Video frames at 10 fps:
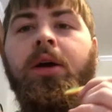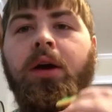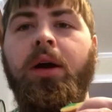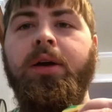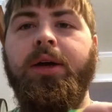
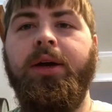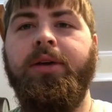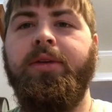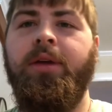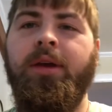Alright guys,
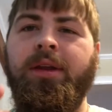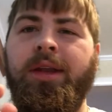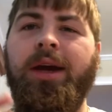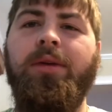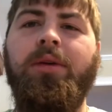
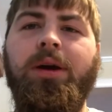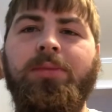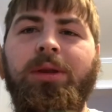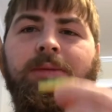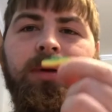now I'm
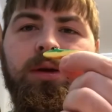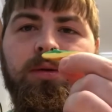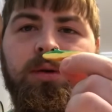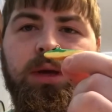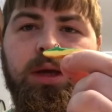gonna be
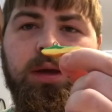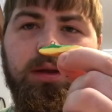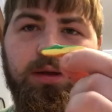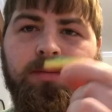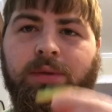going ahead
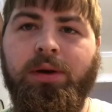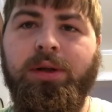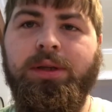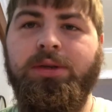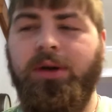and putting the
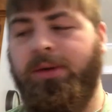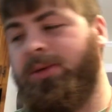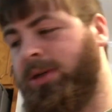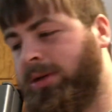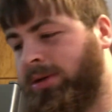stripes on.